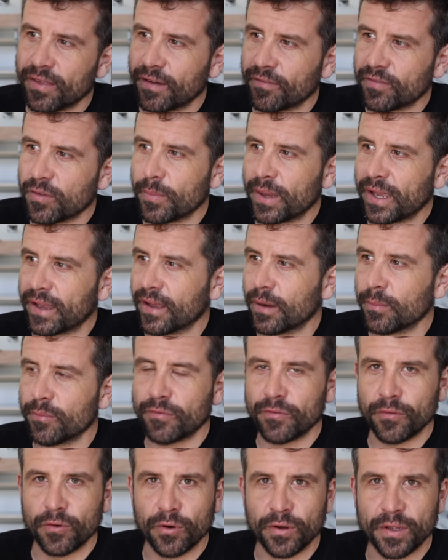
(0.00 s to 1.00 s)
I have to make up
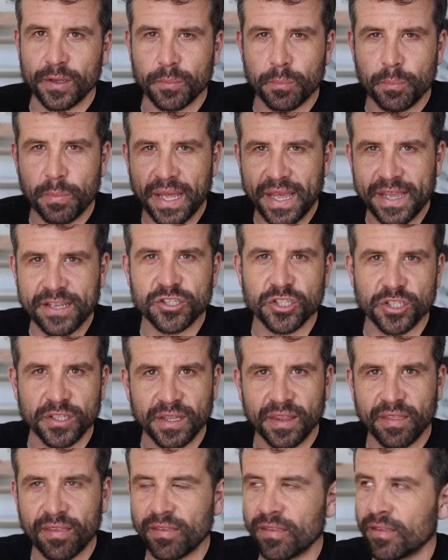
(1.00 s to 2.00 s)
for in
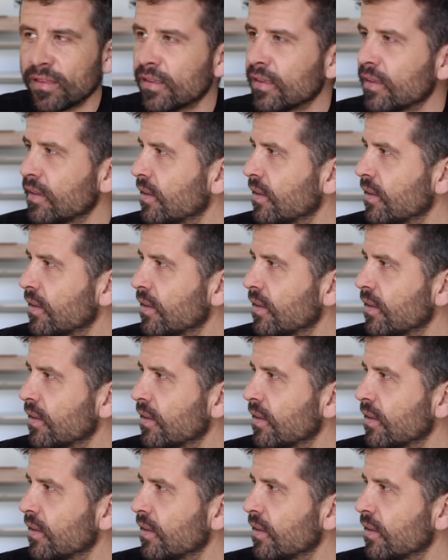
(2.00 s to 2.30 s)
patience.